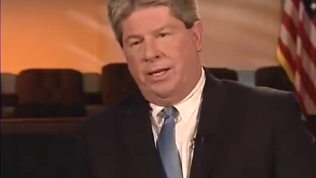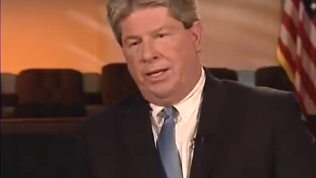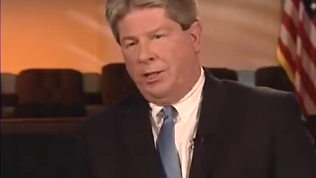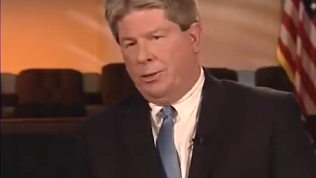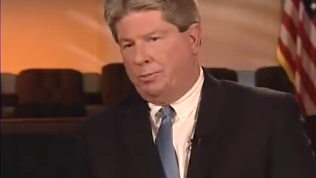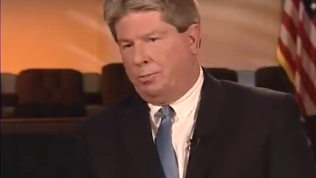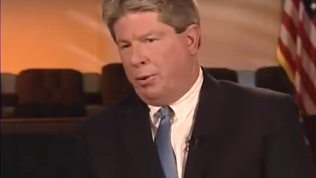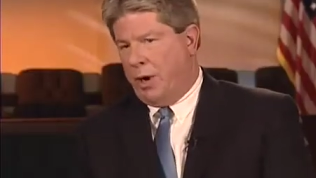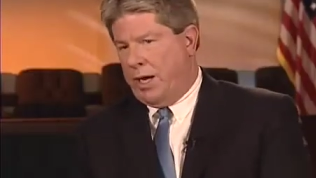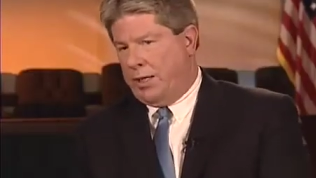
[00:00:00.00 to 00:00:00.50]

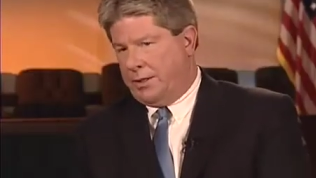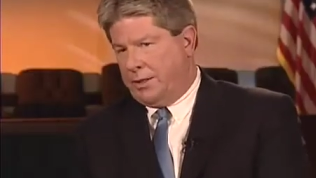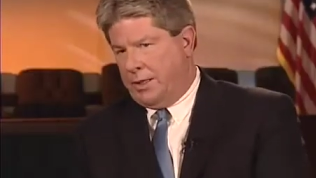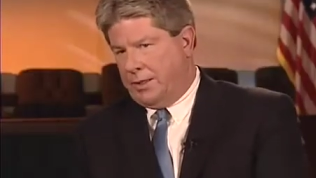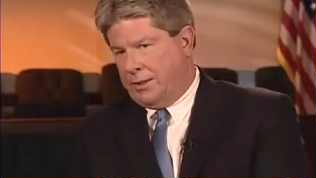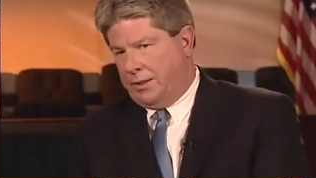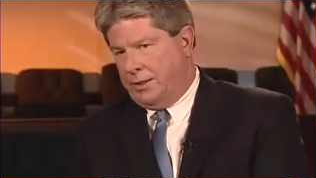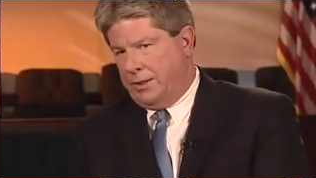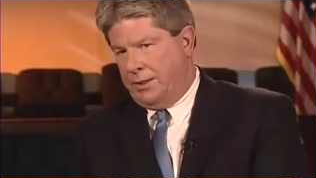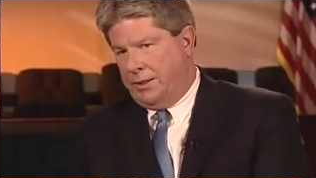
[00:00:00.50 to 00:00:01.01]
he's
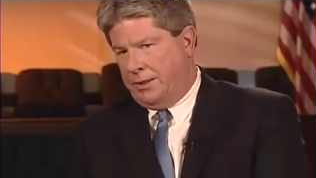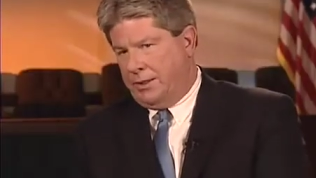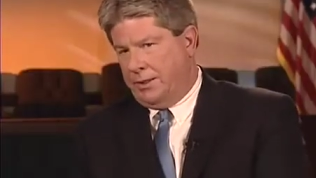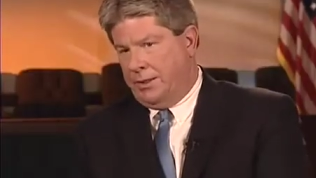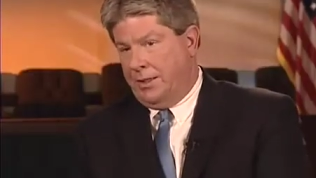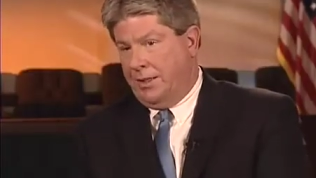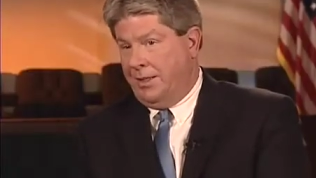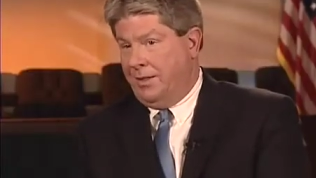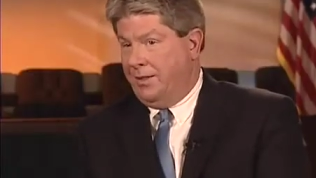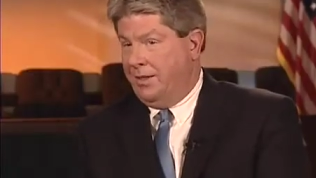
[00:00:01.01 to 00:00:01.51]
processing the
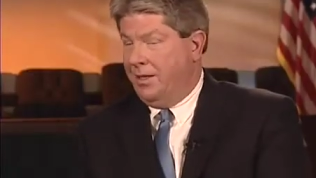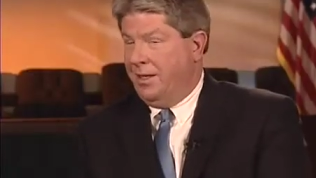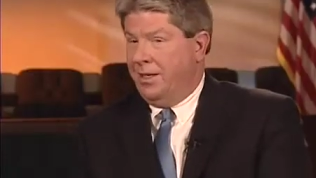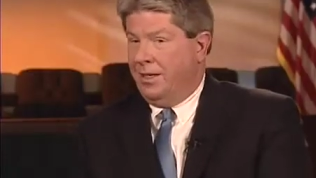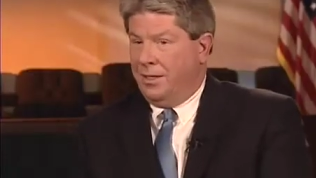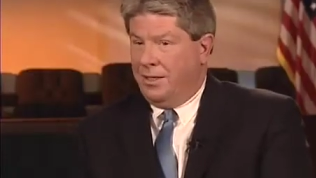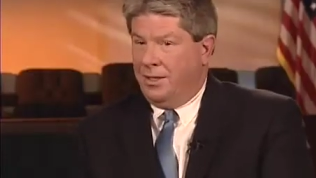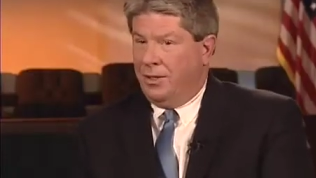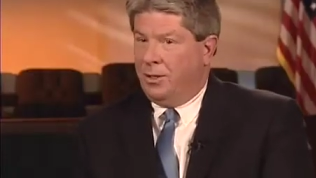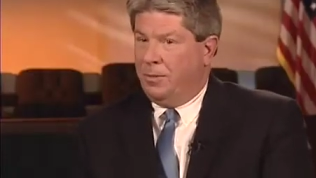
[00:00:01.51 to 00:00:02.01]
scene.
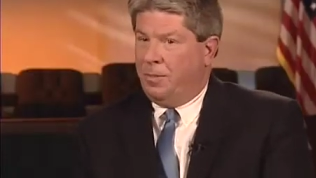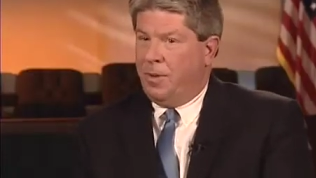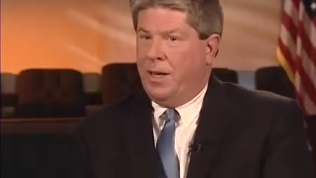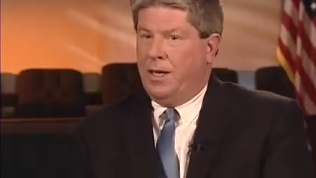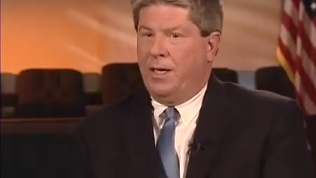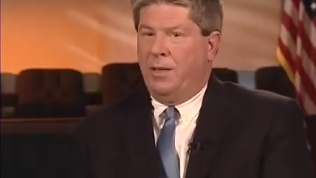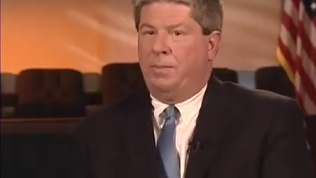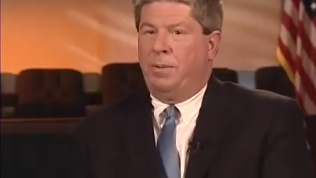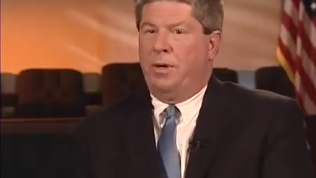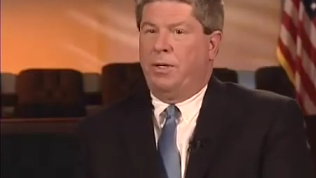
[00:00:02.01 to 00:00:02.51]
You know,
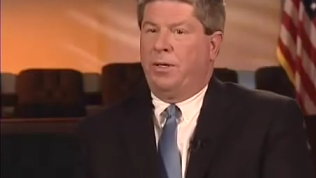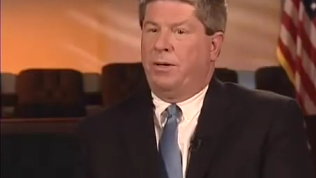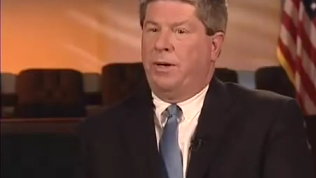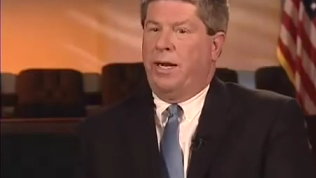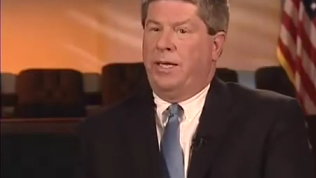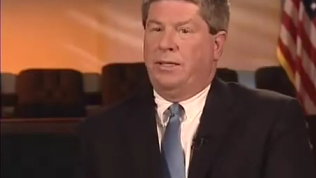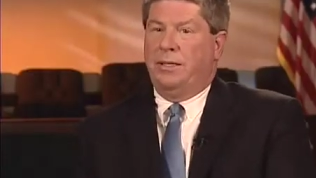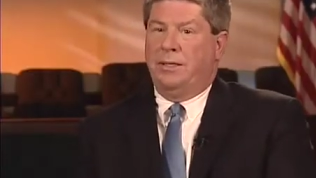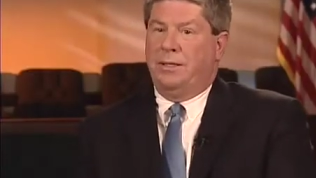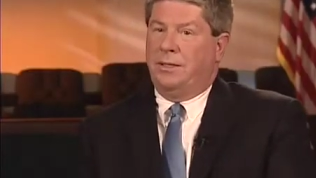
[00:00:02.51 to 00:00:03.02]
depending upon your
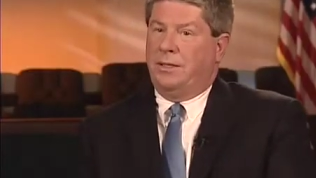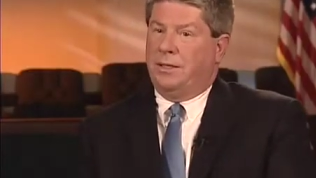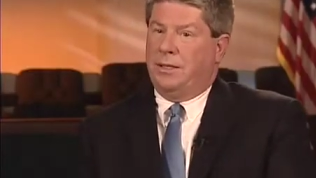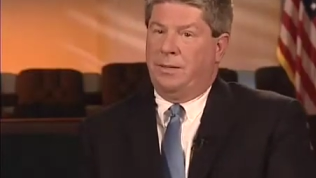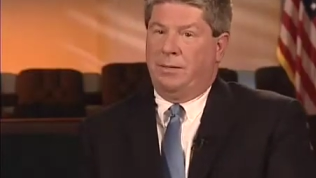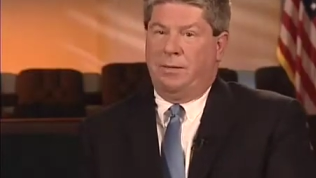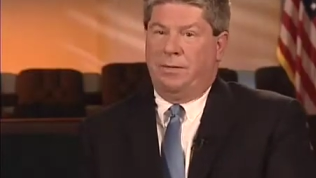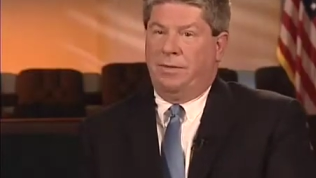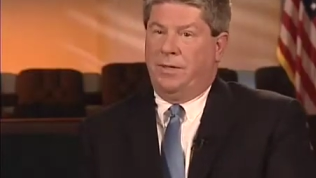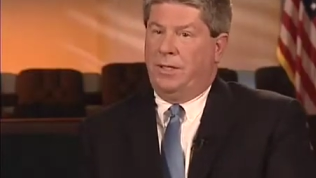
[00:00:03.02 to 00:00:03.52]
agency,
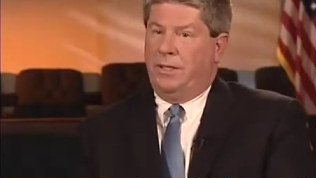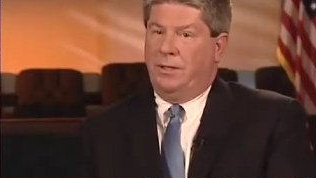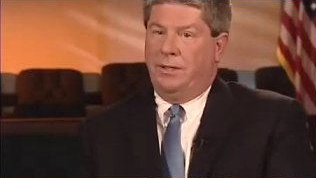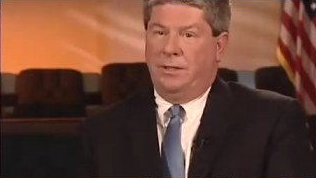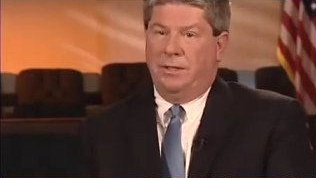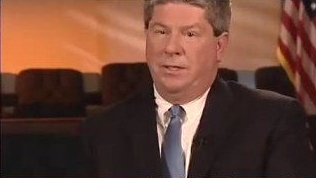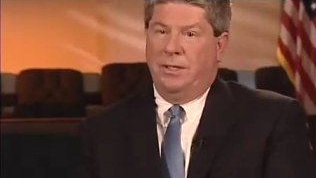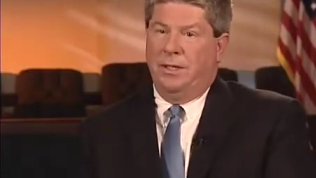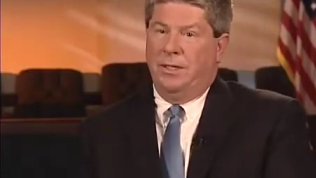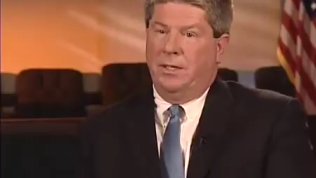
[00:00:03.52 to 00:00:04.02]
some of
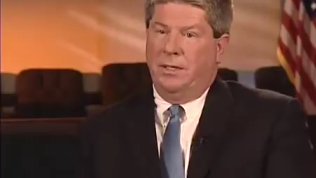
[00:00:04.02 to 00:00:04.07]
these,